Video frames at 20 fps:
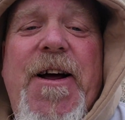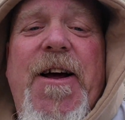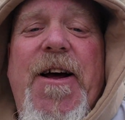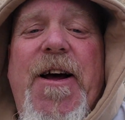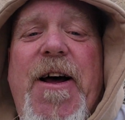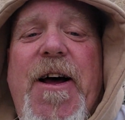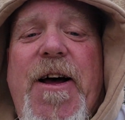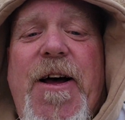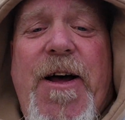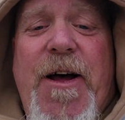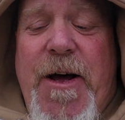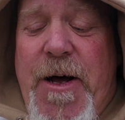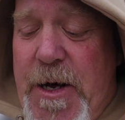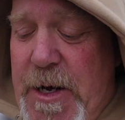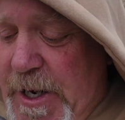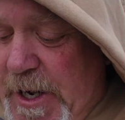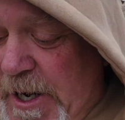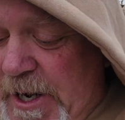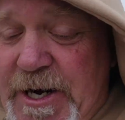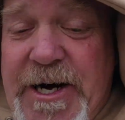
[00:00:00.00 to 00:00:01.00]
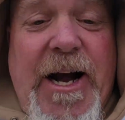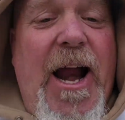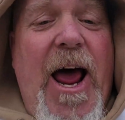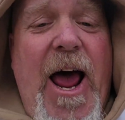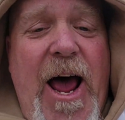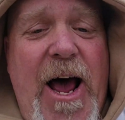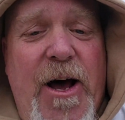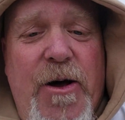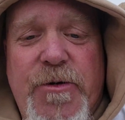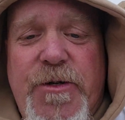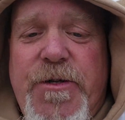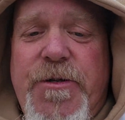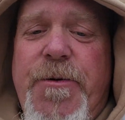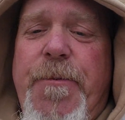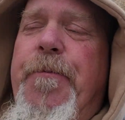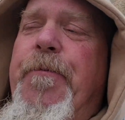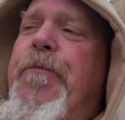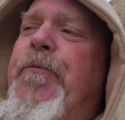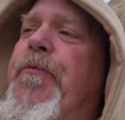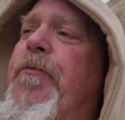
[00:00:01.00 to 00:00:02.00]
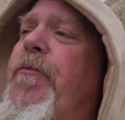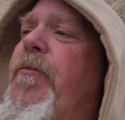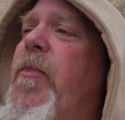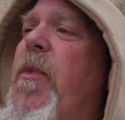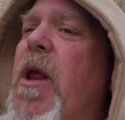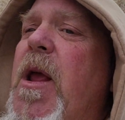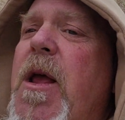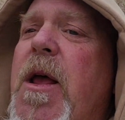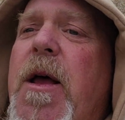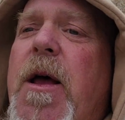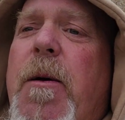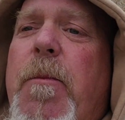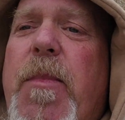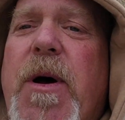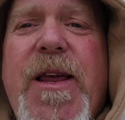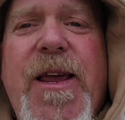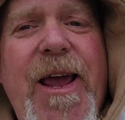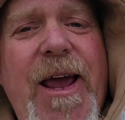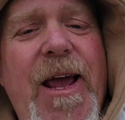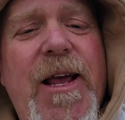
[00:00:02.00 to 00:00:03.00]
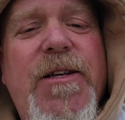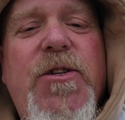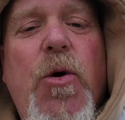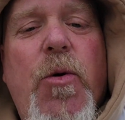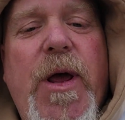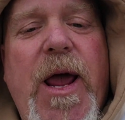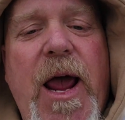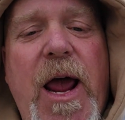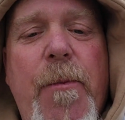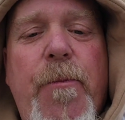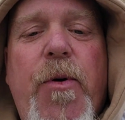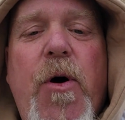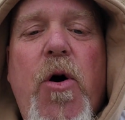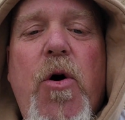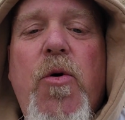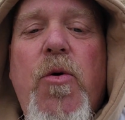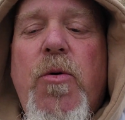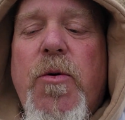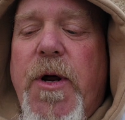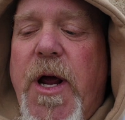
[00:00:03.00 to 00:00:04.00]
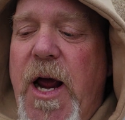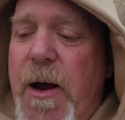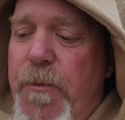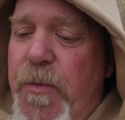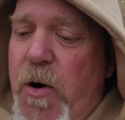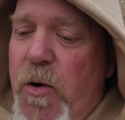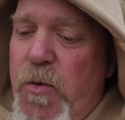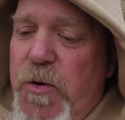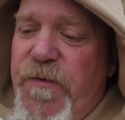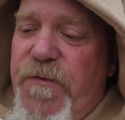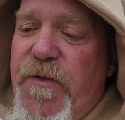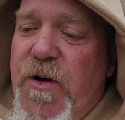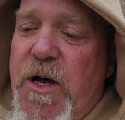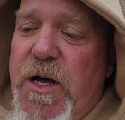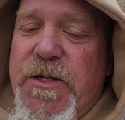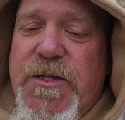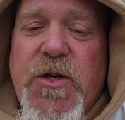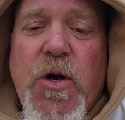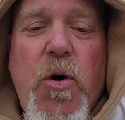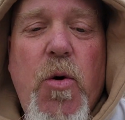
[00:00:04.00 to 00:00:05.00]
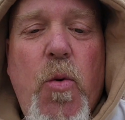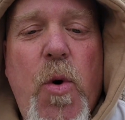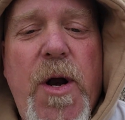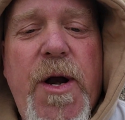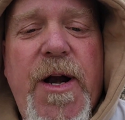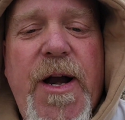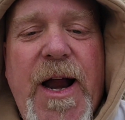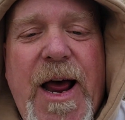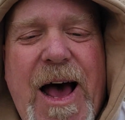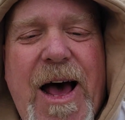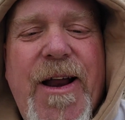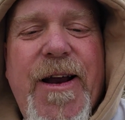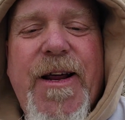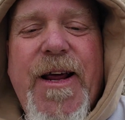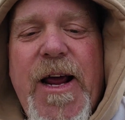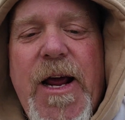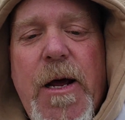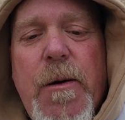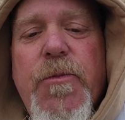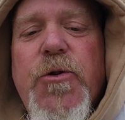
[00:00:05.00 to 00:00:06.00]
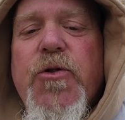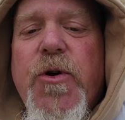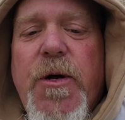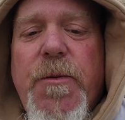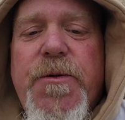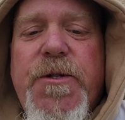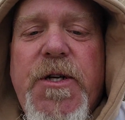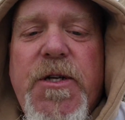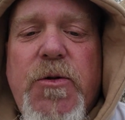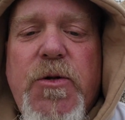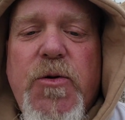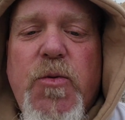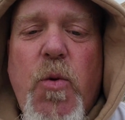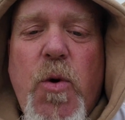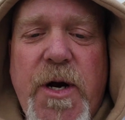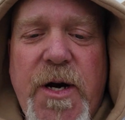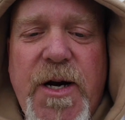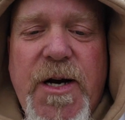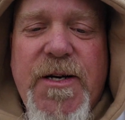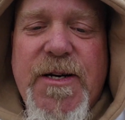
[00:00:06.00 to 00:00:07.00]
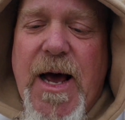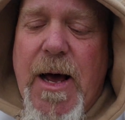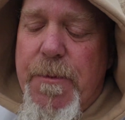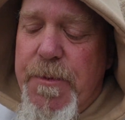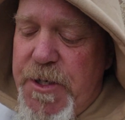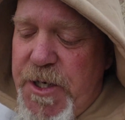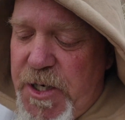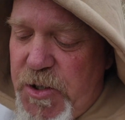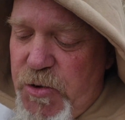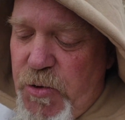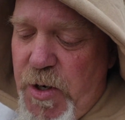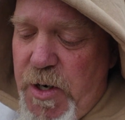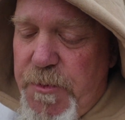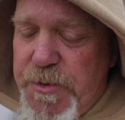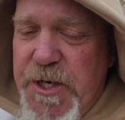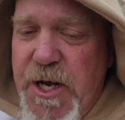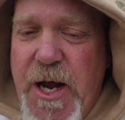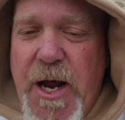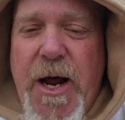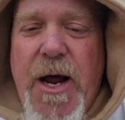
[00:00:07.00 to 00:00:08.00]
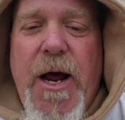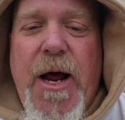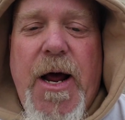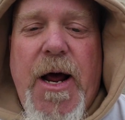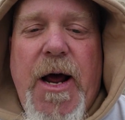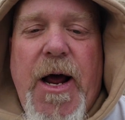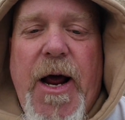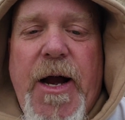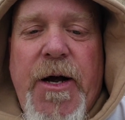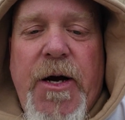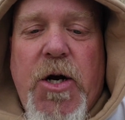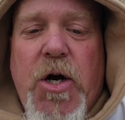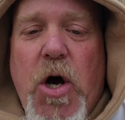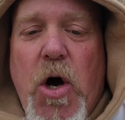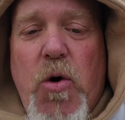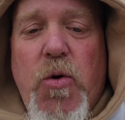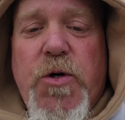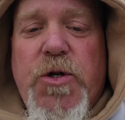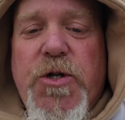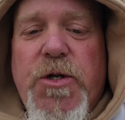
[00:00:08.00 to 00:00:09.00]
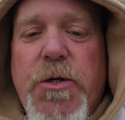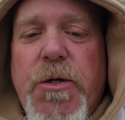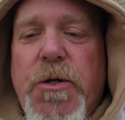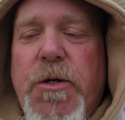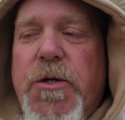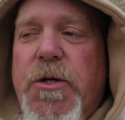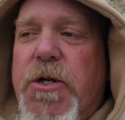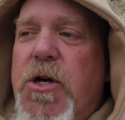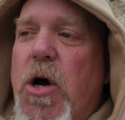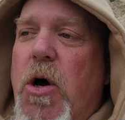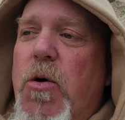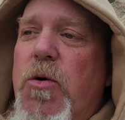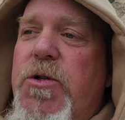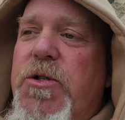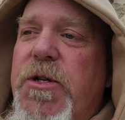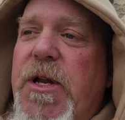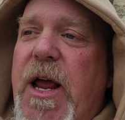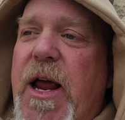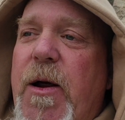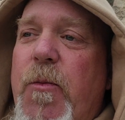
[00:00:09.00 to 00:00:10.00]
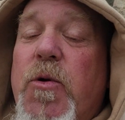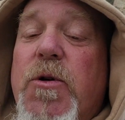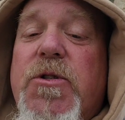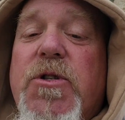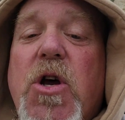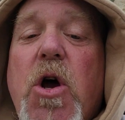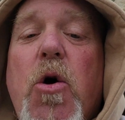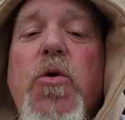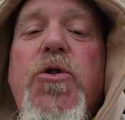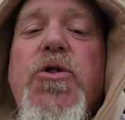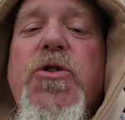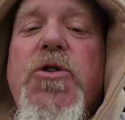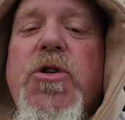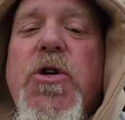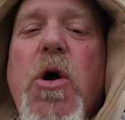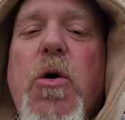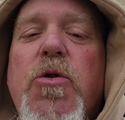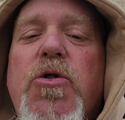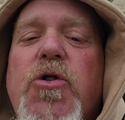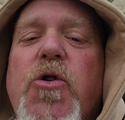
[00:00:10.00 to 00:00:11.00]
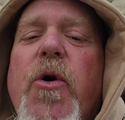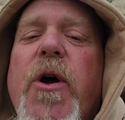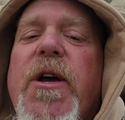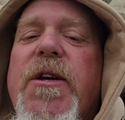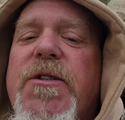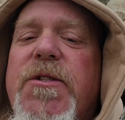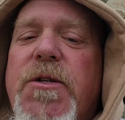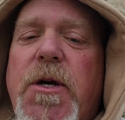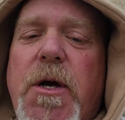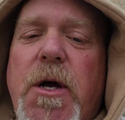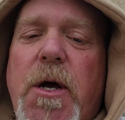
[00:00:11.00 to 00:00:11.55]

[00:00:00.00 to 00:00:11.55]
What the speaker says: In the clouds. But yeah, so Campo was fun. So one of the out of camp trips, this was one of the top 10 trips. And the coach's name was Coach Chris.